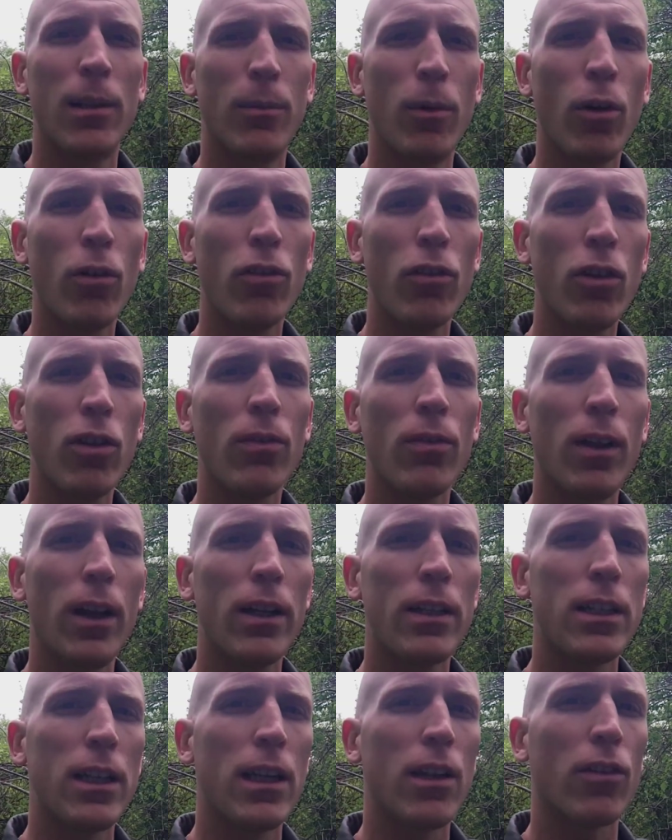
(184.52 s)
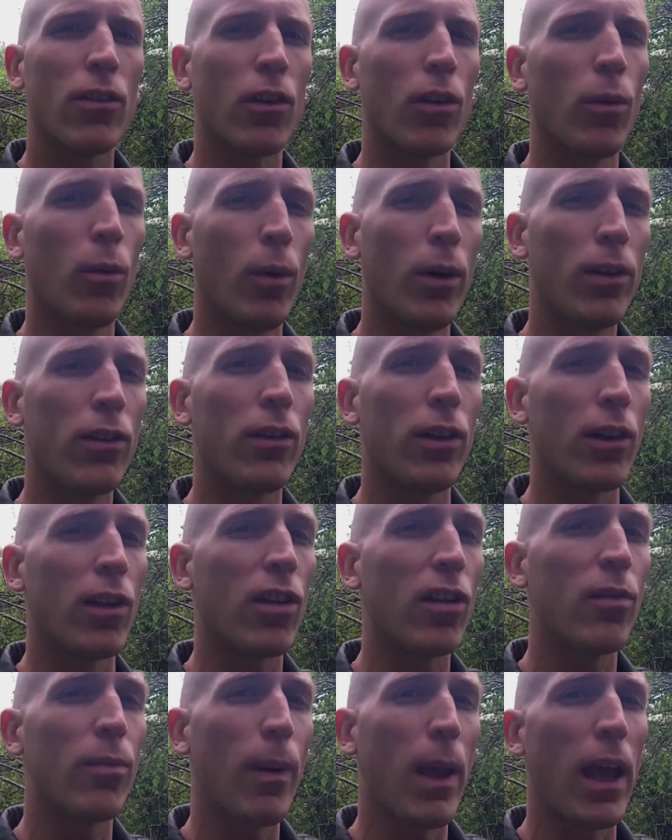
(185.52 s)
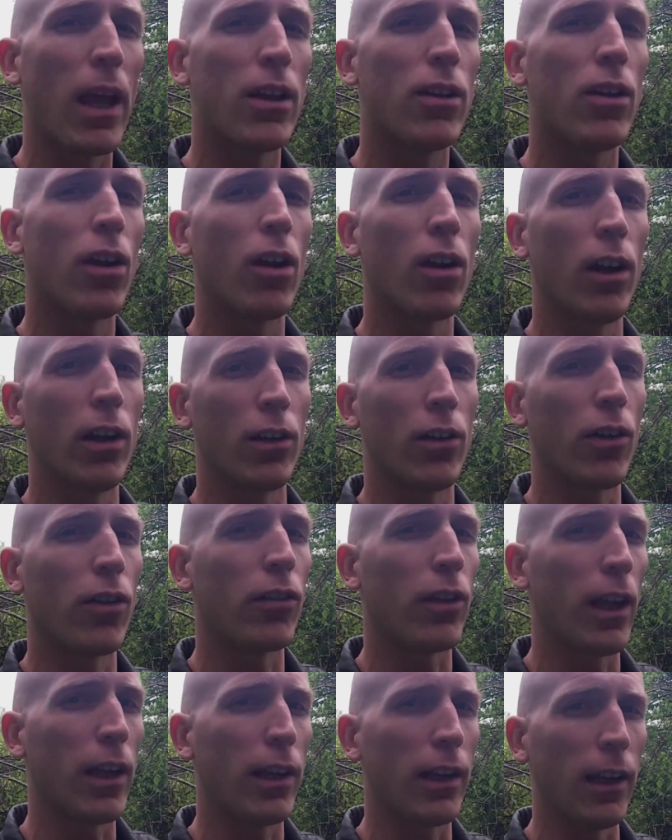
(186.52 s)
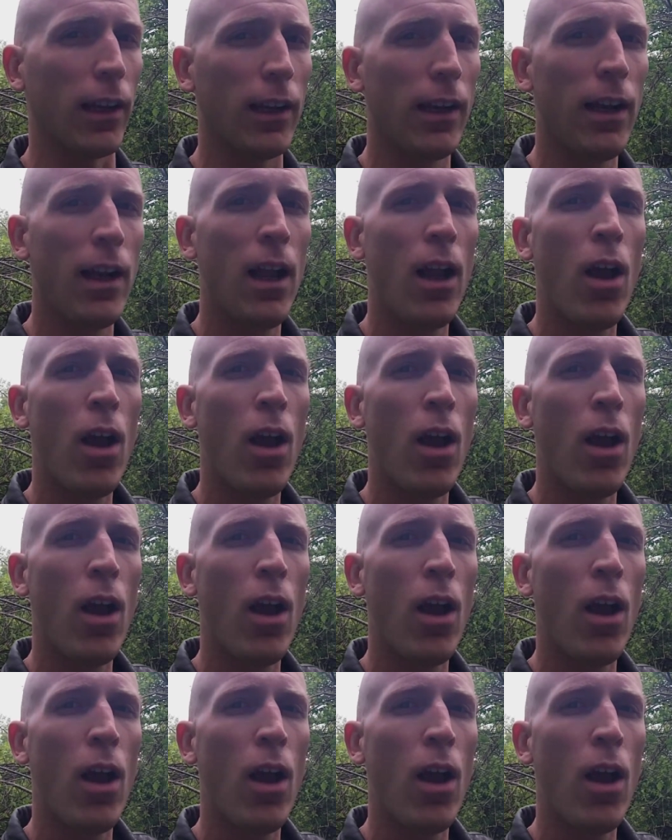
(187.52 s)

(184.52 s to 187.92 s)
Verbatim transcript: The most useful ideas are the ones that expand our understanding.